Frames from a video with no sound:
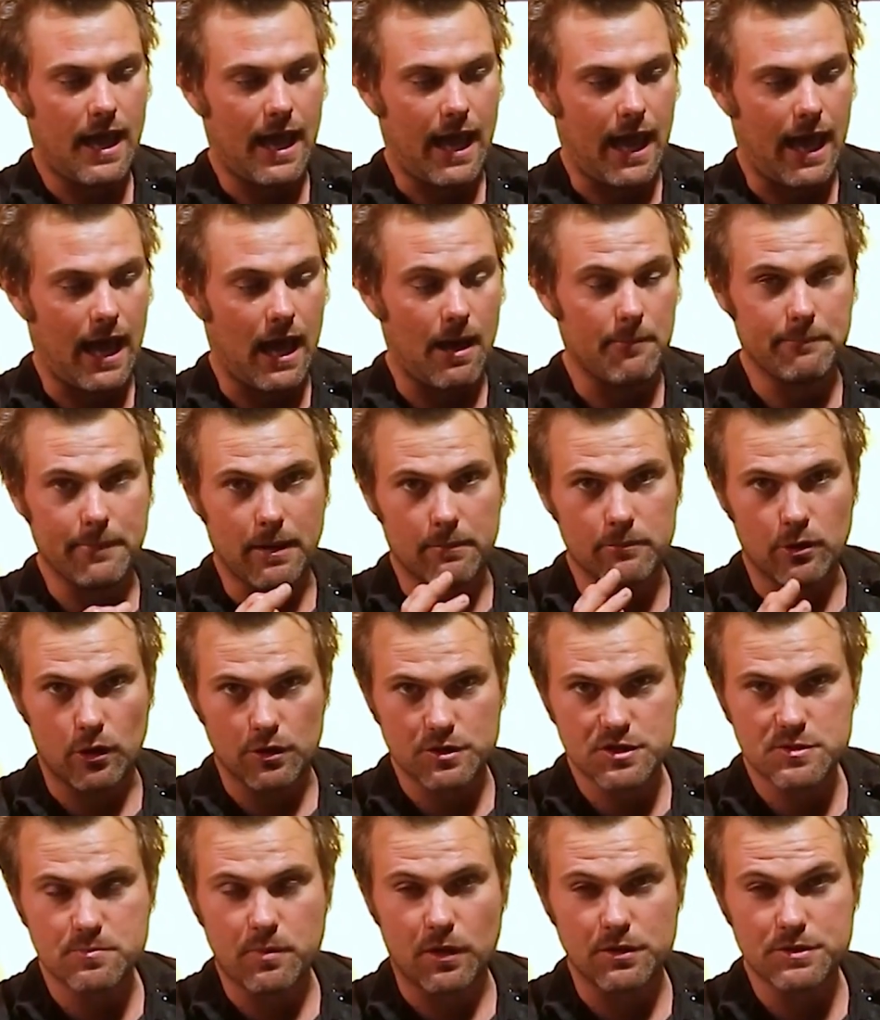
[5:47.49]
I'm
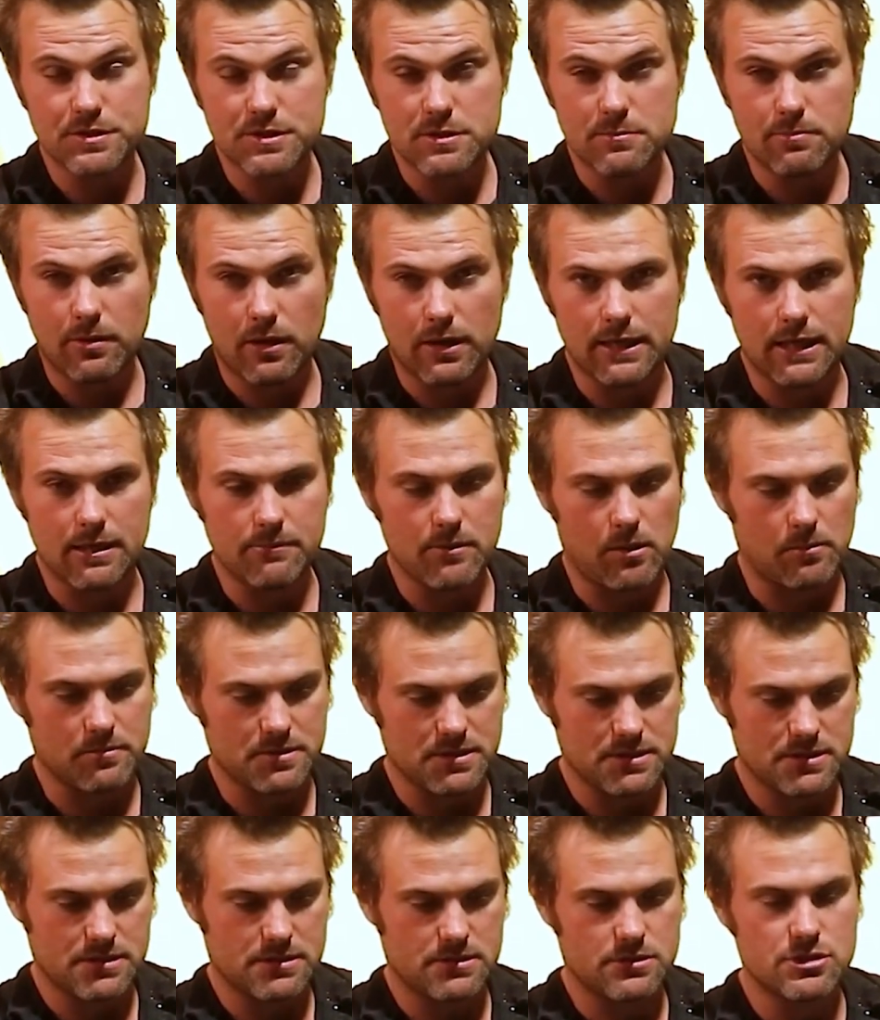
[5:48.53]
not sponsored by him. I'm
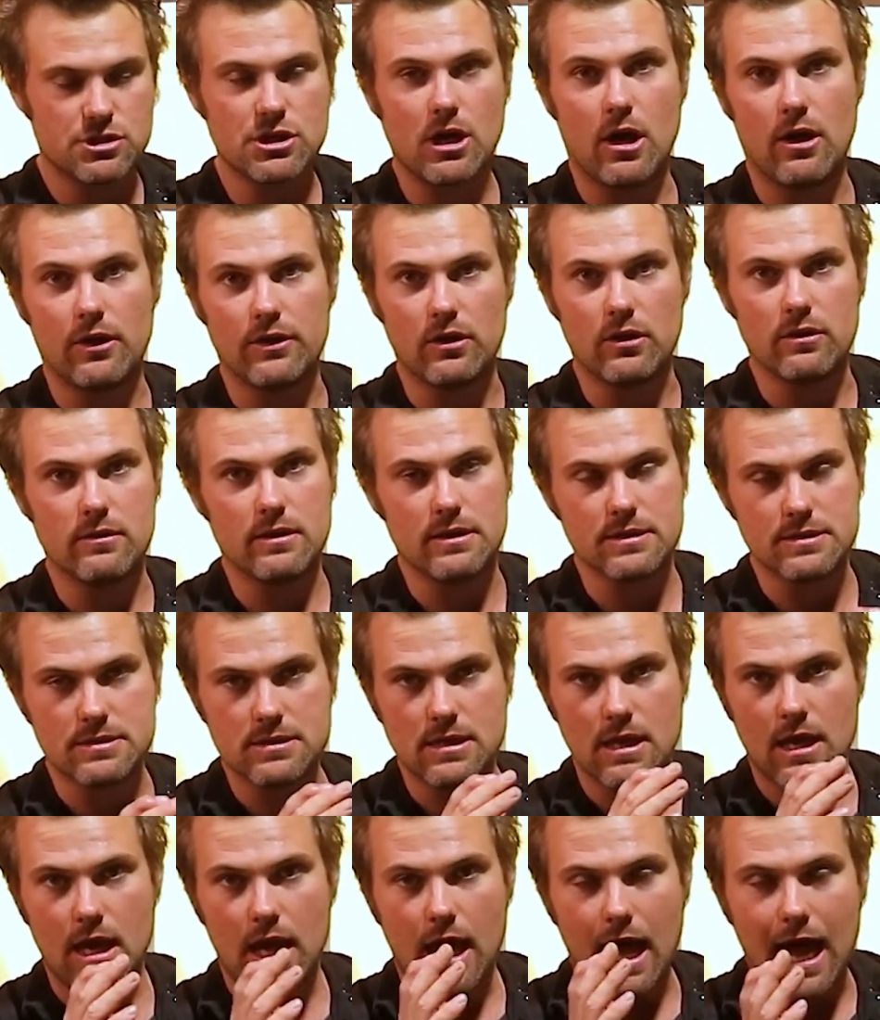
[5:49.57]
just showing you this
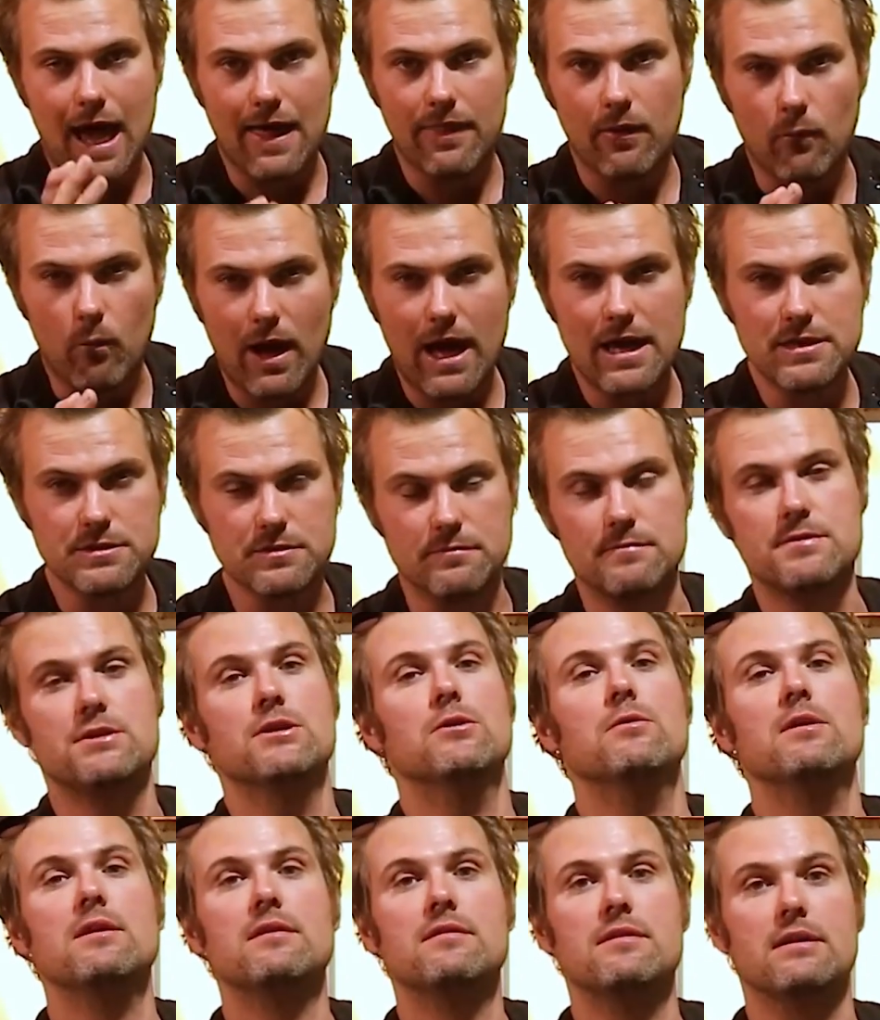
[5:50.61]
other ways of
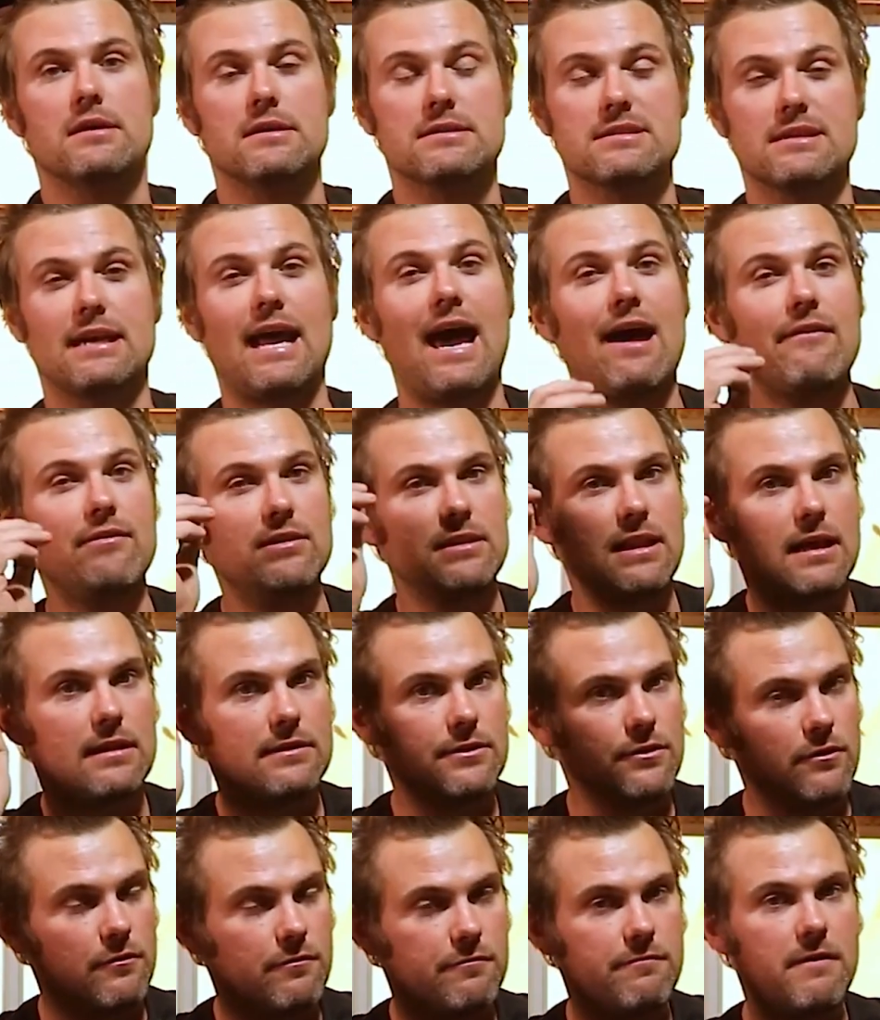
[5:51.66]
doing things, and having that
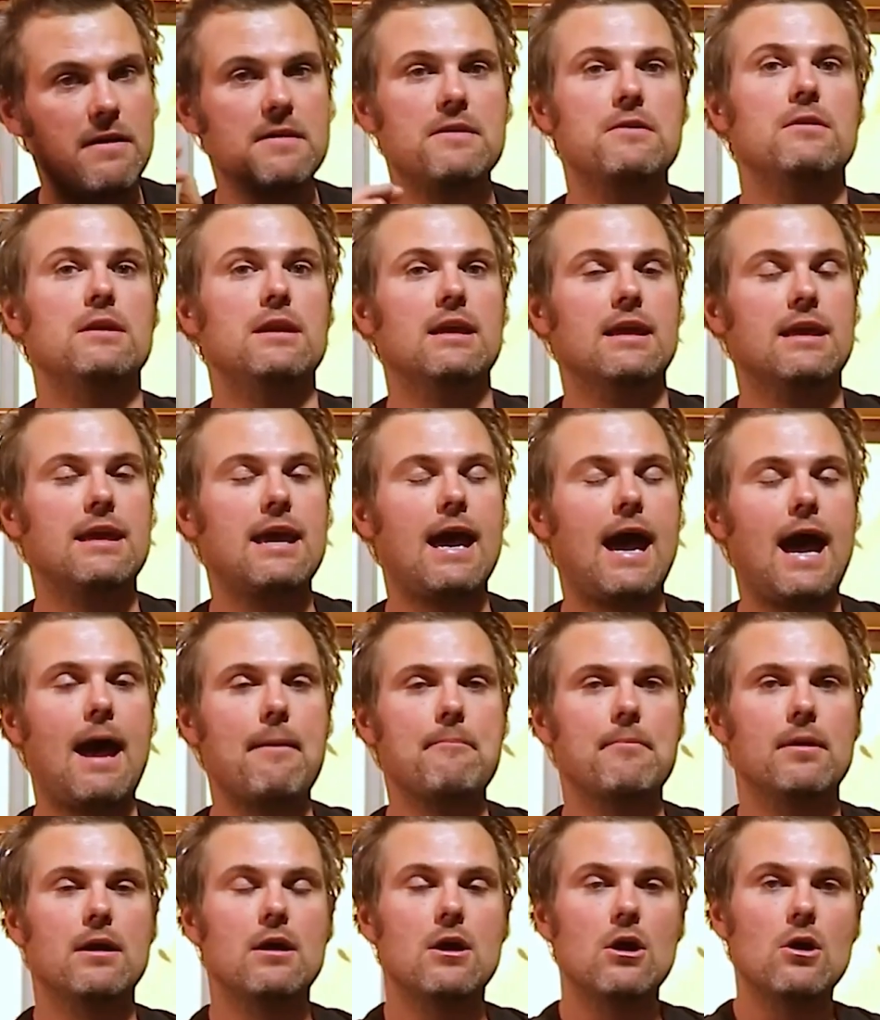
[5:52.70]
little feather in your cap